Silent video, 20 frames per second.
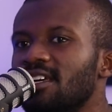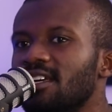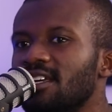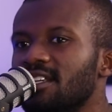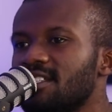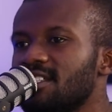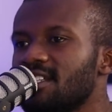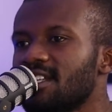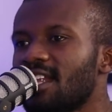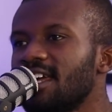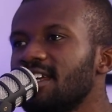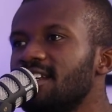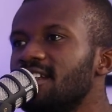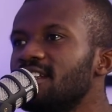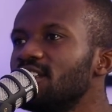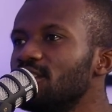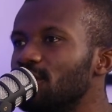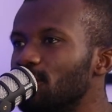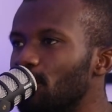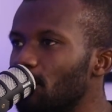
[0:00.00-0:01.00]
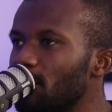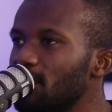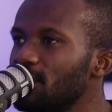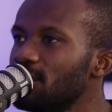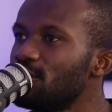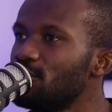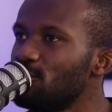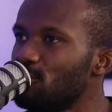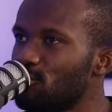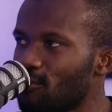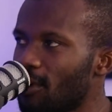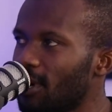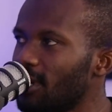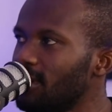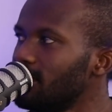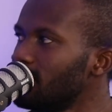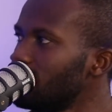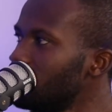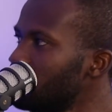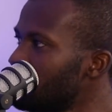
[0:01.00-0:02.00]
it's likely going to
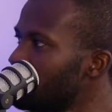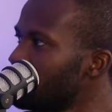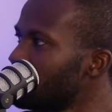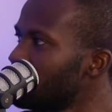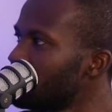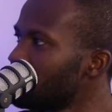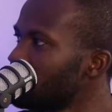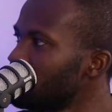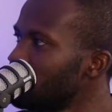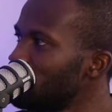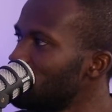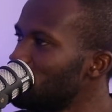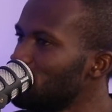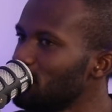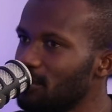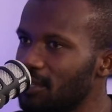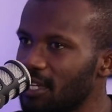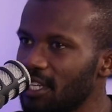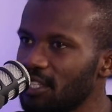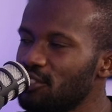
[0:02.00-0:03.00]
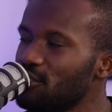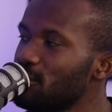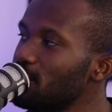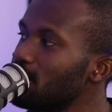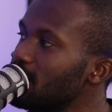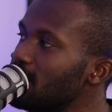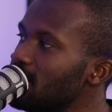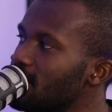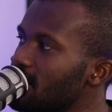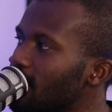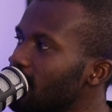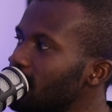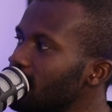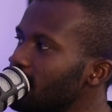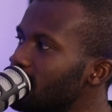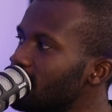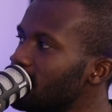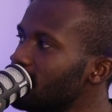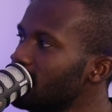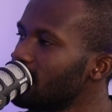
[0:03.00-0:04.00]
struggle to get you
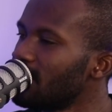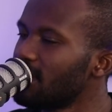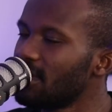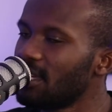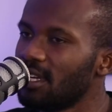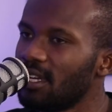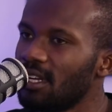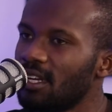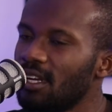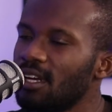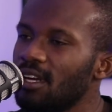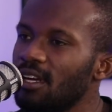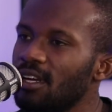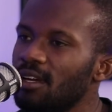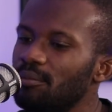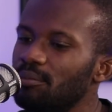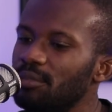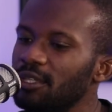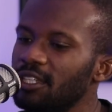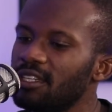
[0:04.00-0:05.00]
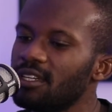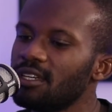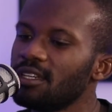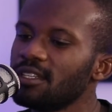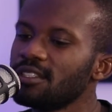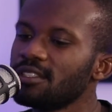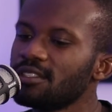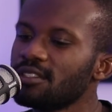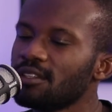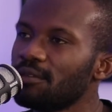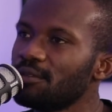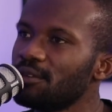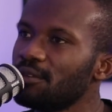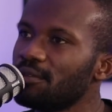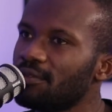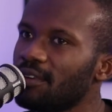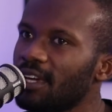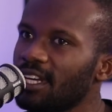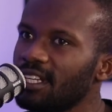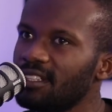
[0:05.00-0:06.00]
results because of the
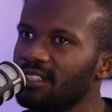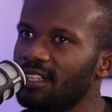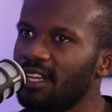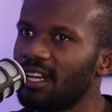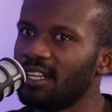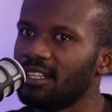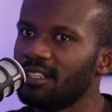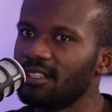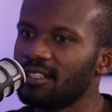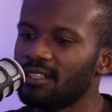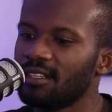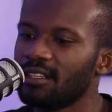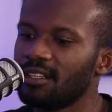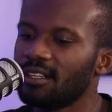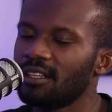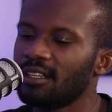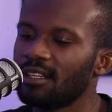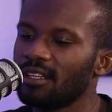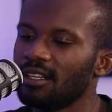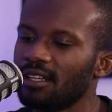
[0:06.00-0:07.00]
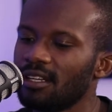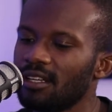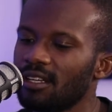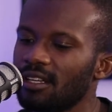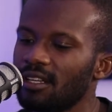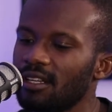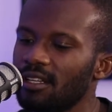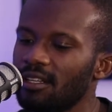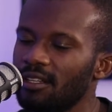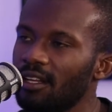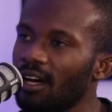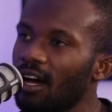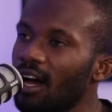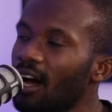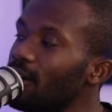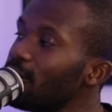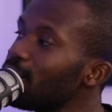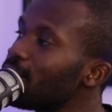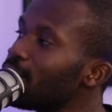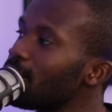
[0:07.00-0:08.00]
fact that the
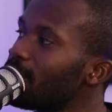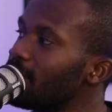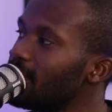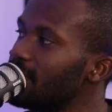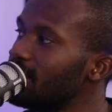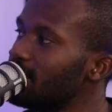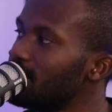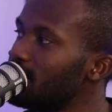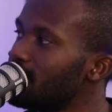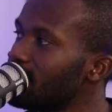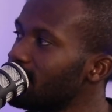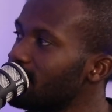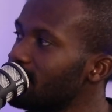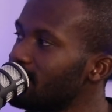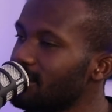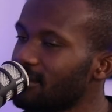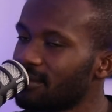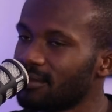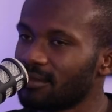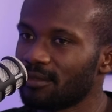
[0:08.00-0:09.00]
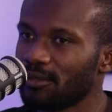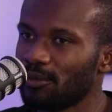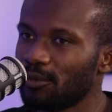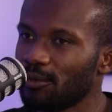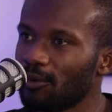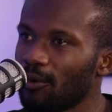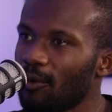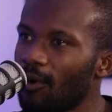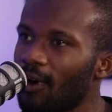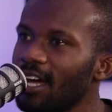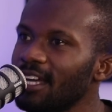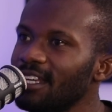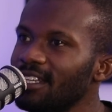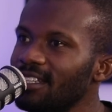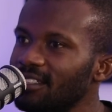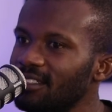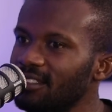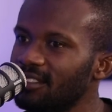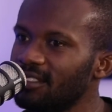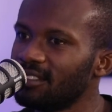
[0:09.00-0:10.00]
algorithm
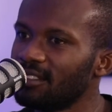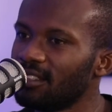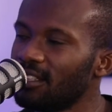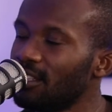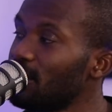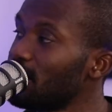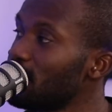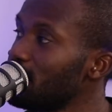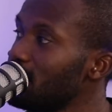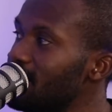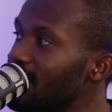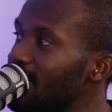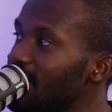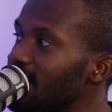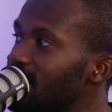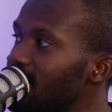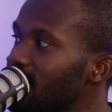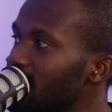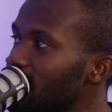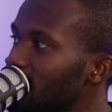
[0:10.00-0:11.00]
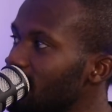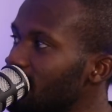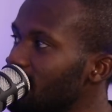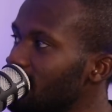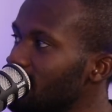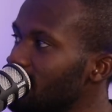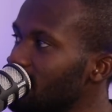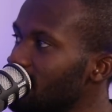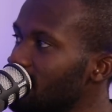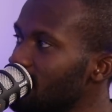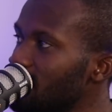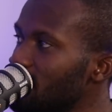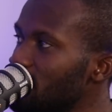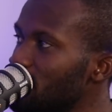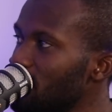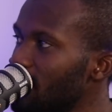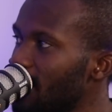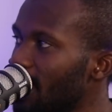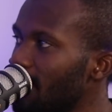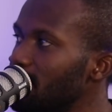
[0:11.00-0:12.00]
requires a lot of data
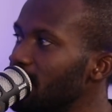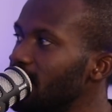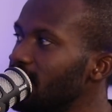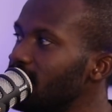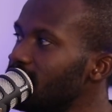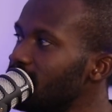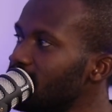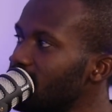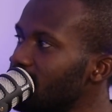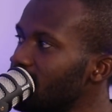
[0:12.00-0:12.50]
to come in.